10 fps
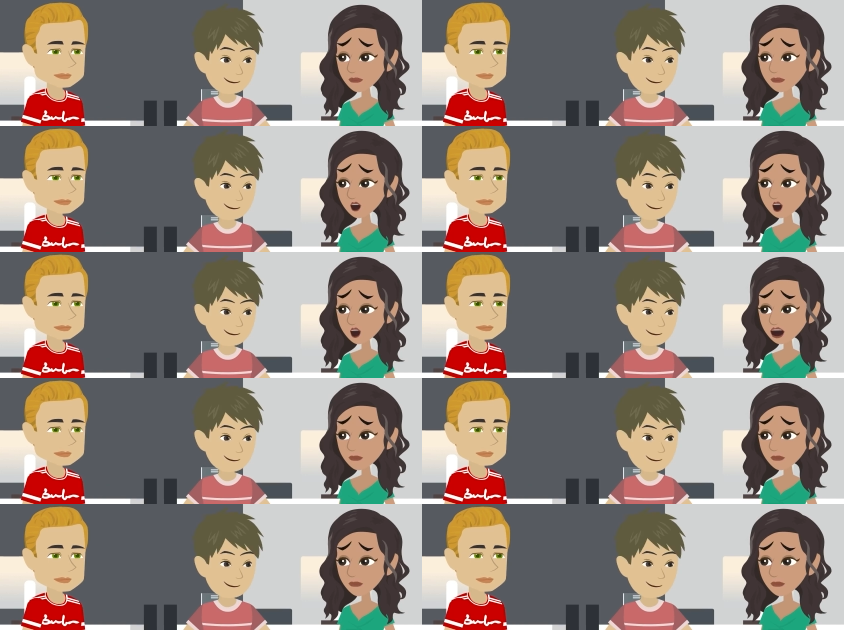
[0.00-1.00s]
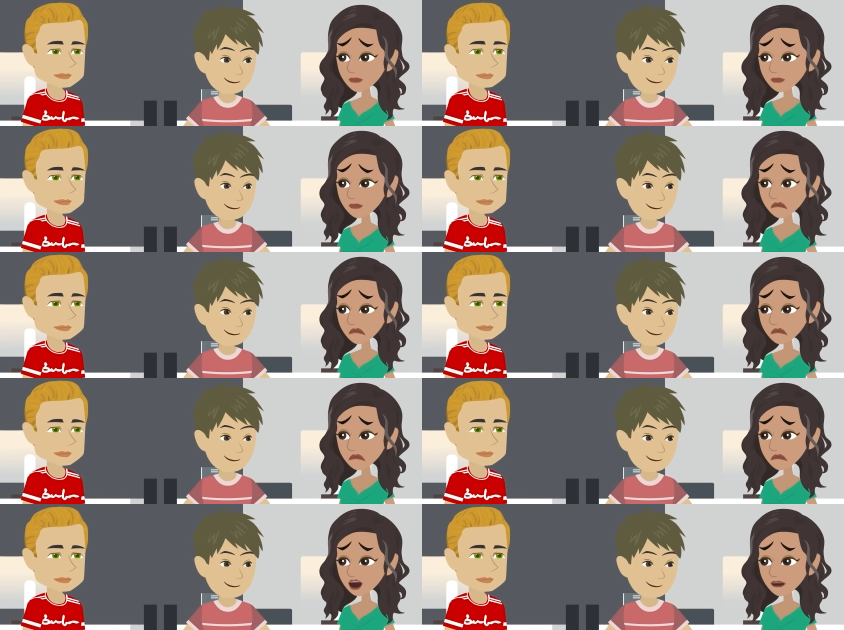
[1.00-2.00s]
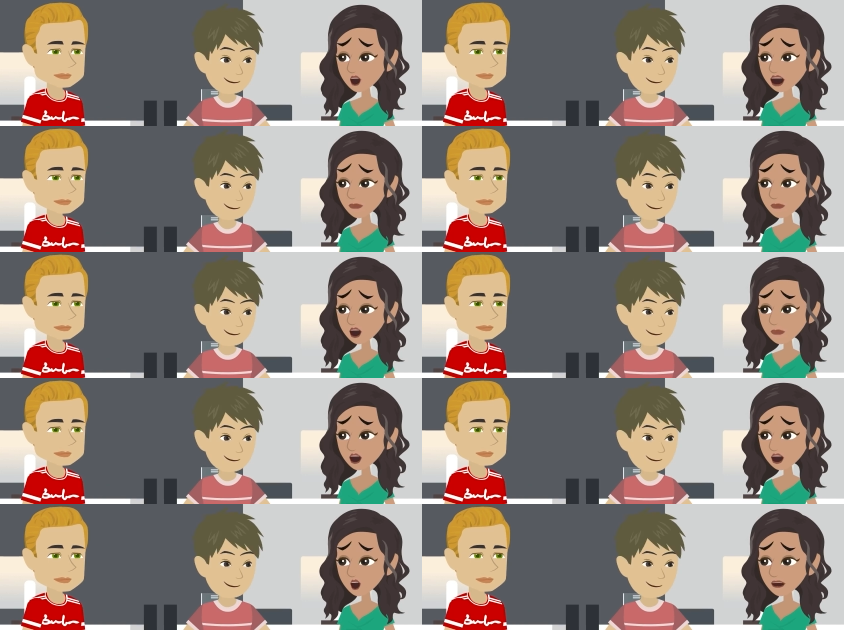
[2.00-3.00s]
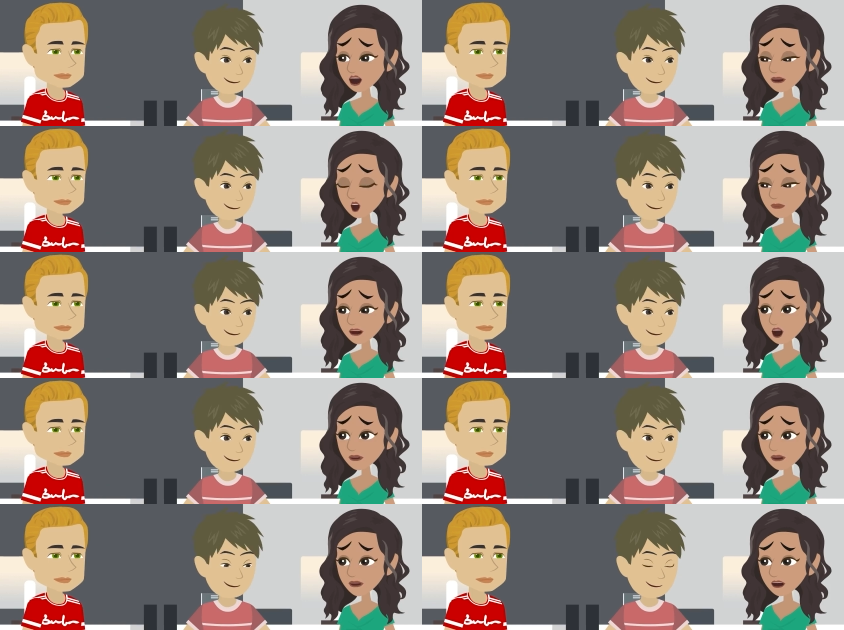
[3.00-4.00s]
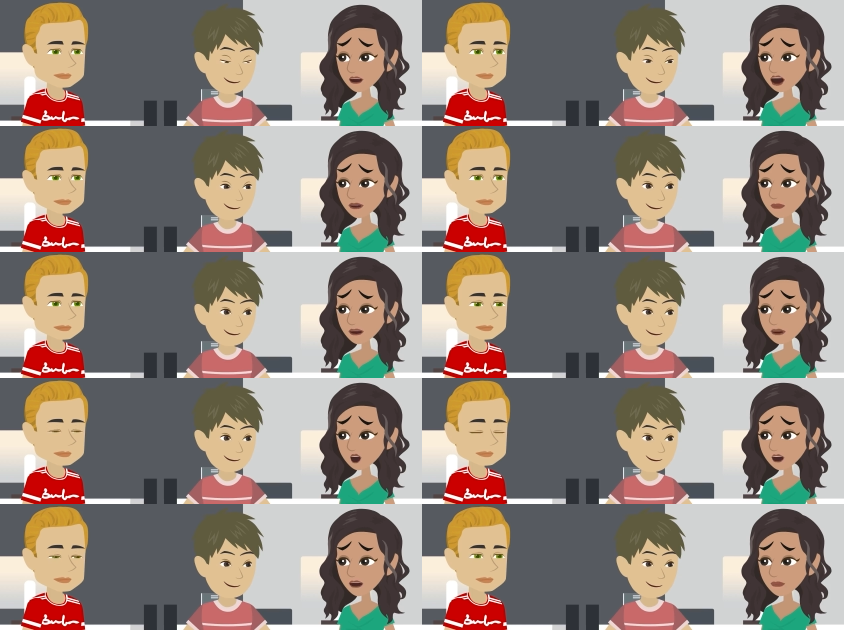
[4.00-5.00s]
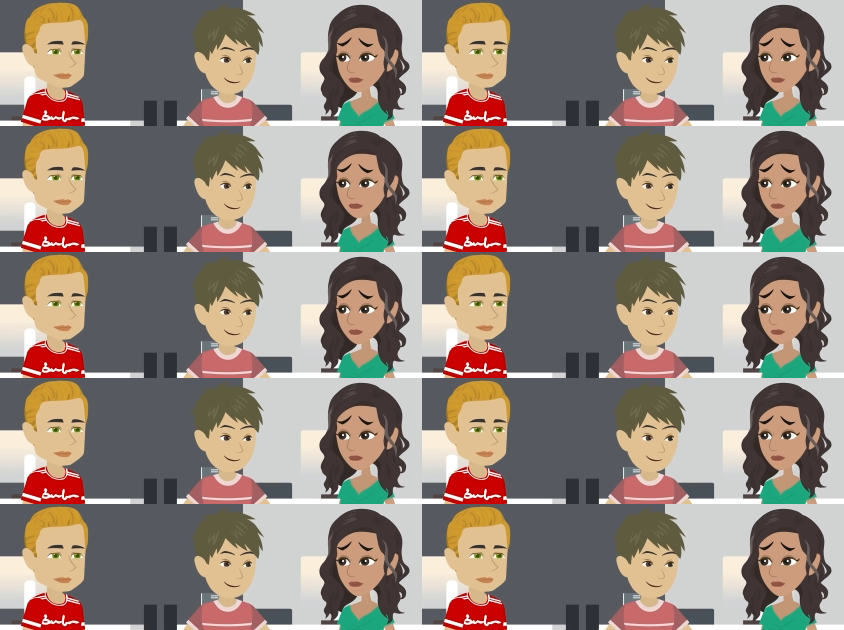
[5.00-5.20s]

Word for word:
Speaker 1: Ten minutes? Oh, that is too soon. I have to wait for the staff to arrive.